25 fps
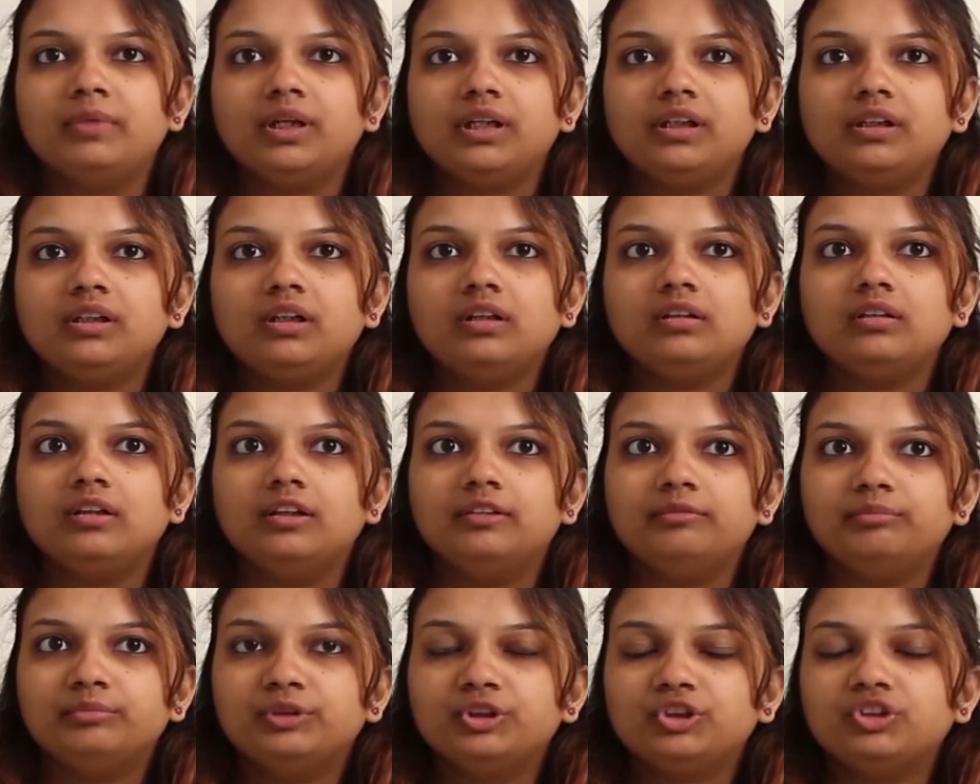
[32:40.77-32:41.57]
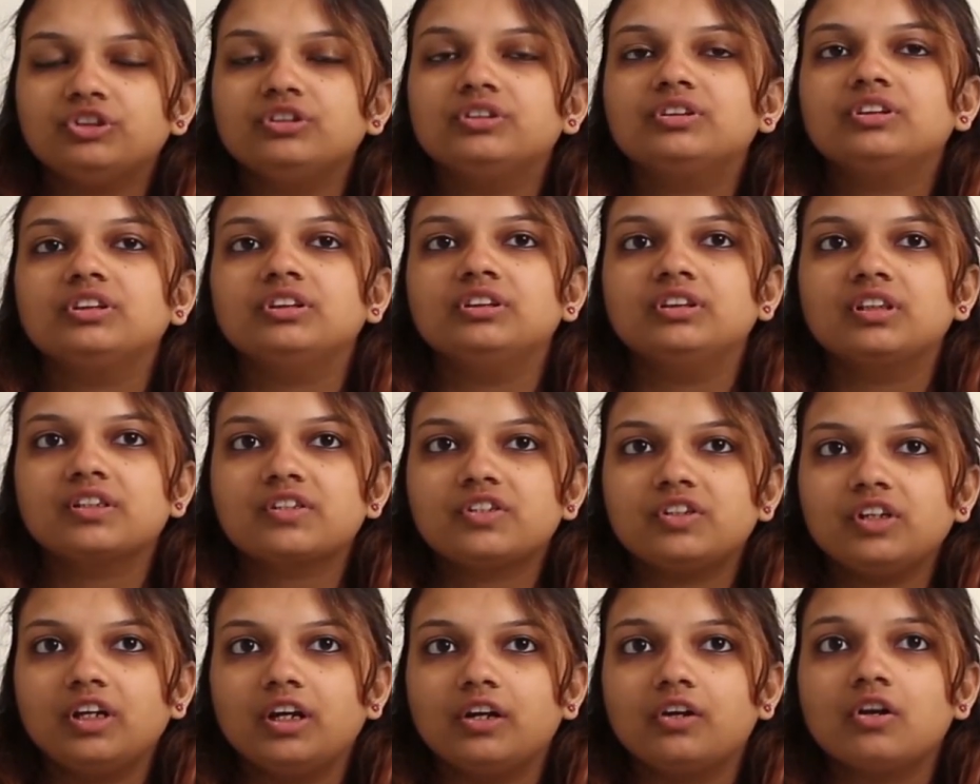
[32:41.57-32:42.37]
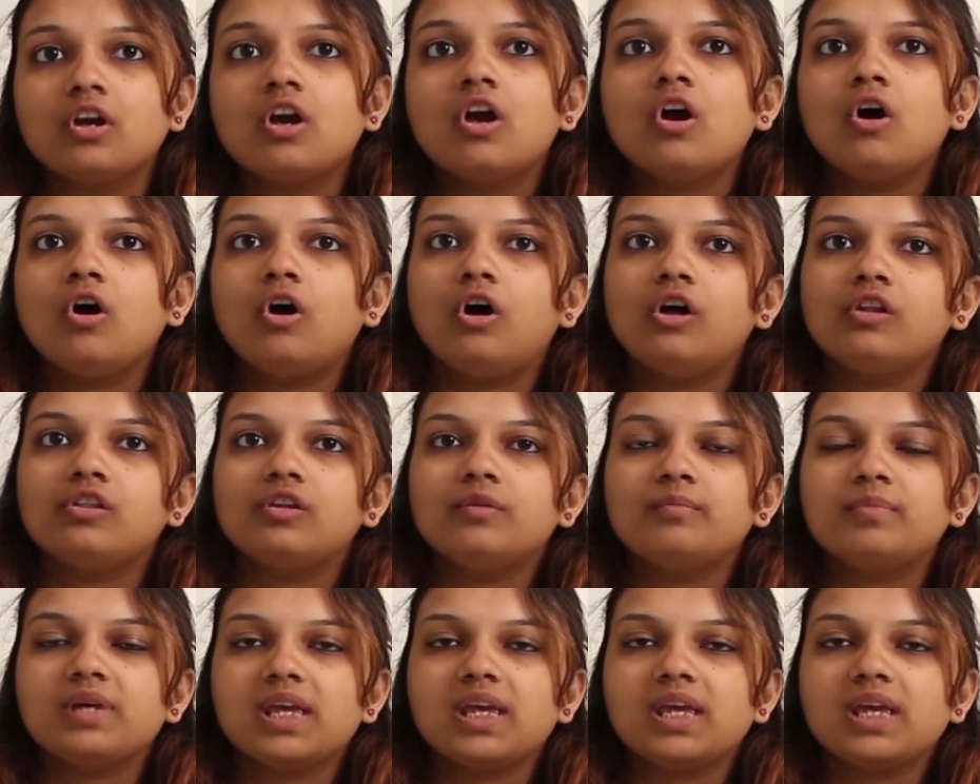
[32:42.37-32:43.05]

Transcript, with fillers: medical admissions in the state on the